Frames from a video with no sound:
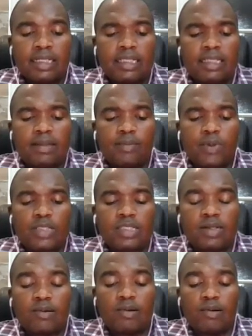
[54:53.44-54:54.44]
in the
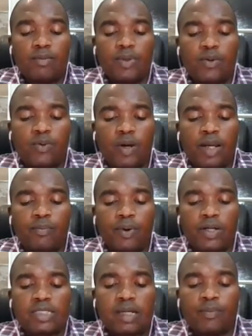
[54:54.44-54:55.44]
most economic way
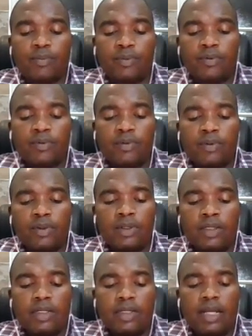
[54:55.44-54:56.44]
possible,
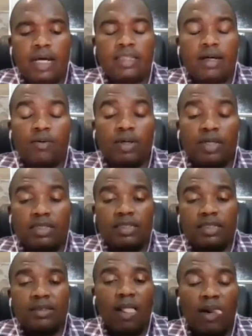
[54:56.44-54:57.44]
In other
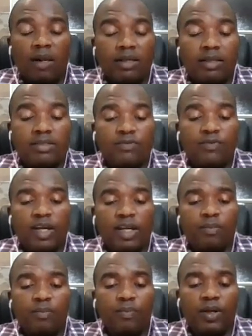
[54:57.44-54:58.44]
words, it's
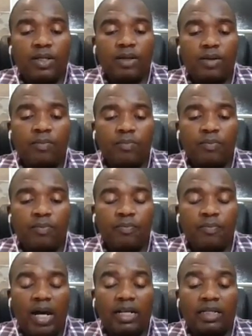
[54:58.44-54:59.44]
very
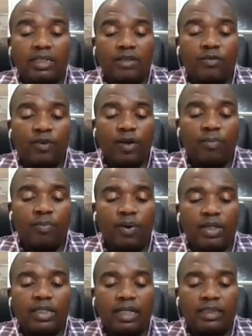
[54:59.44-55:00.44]
imperative or
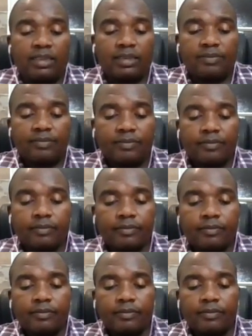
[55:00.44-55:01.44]
important
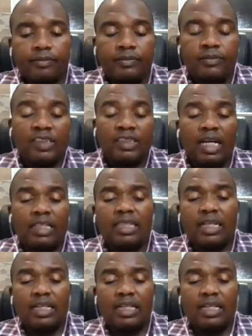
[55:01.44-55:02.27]
that